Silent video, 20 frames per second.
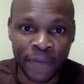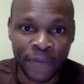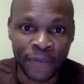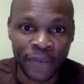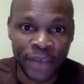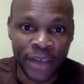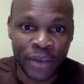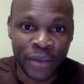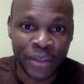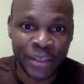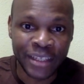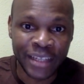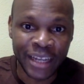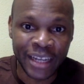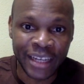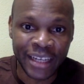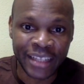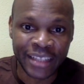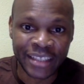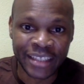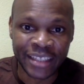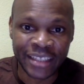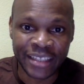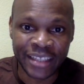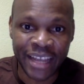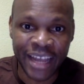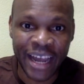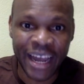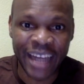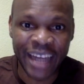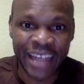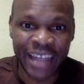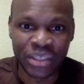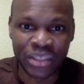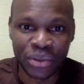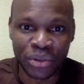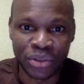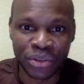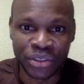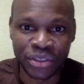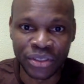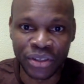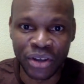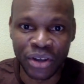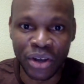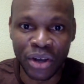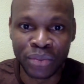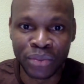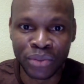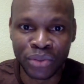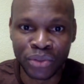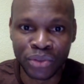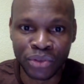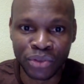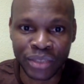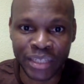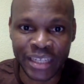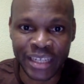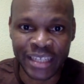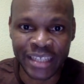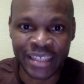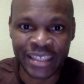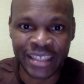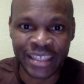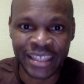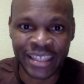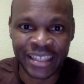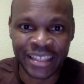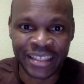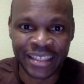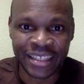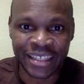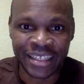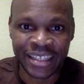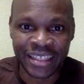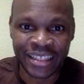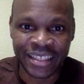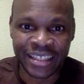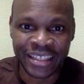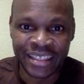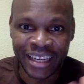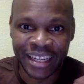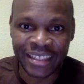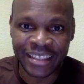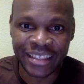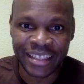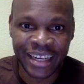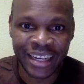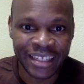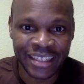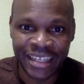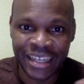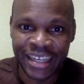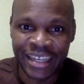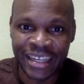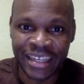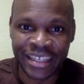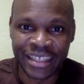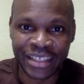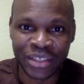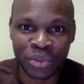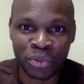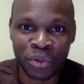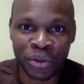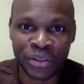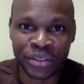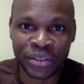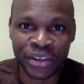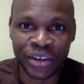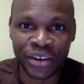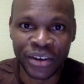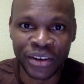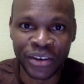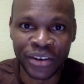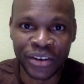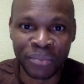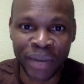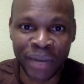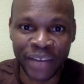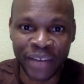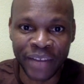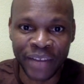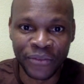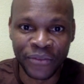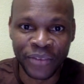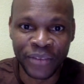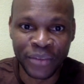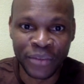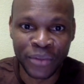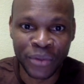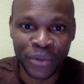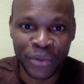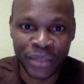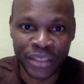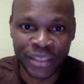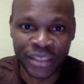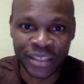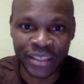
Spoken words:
very talented actors. Up to today's date, the Titanic is one of my favorite